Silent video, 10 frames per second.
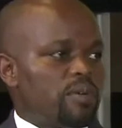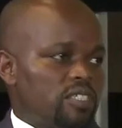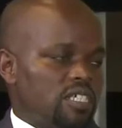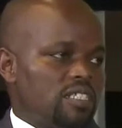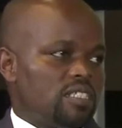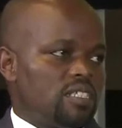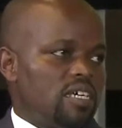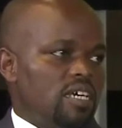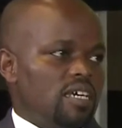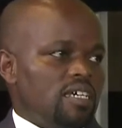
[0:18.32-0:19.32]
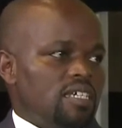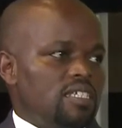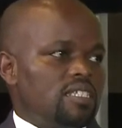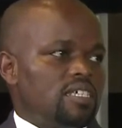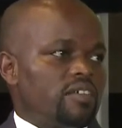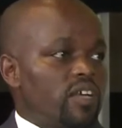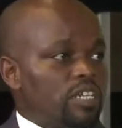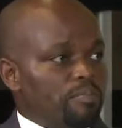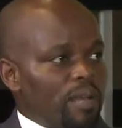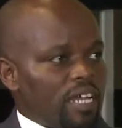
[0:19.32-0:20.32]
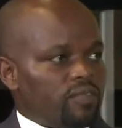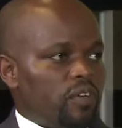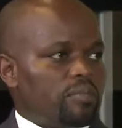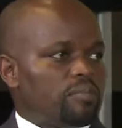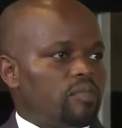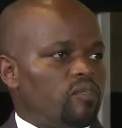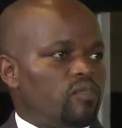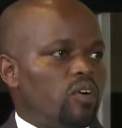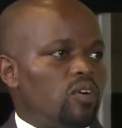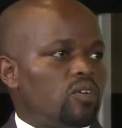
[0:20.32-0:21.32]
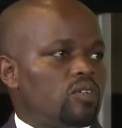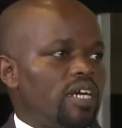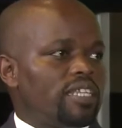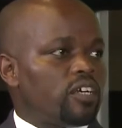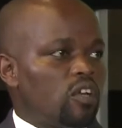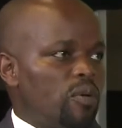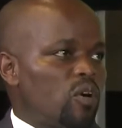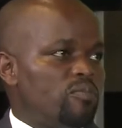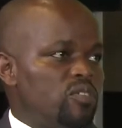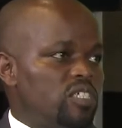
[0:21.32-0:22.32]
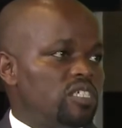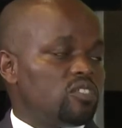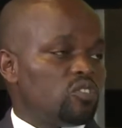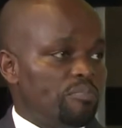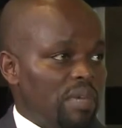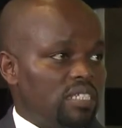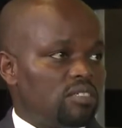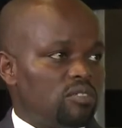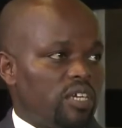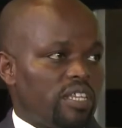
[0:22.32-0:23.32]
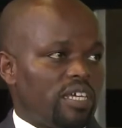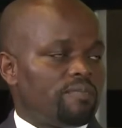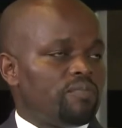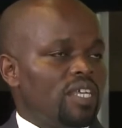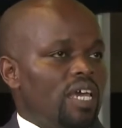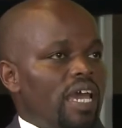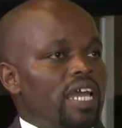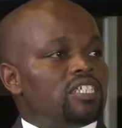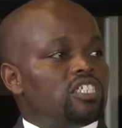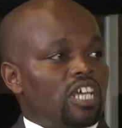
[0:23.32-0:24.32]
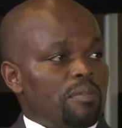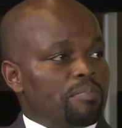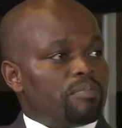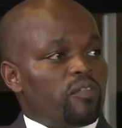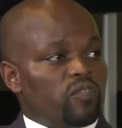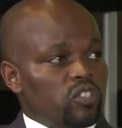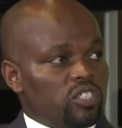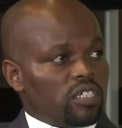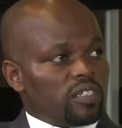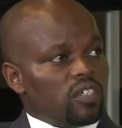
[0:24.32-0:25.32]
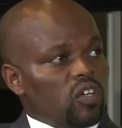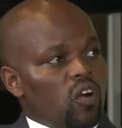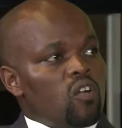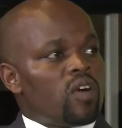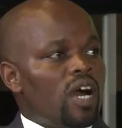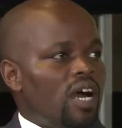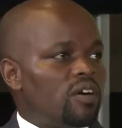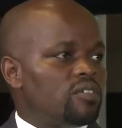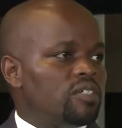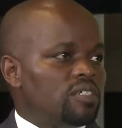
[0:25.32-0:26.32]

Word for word: process is a great platform for uh, the global community to meet together and shape the future of how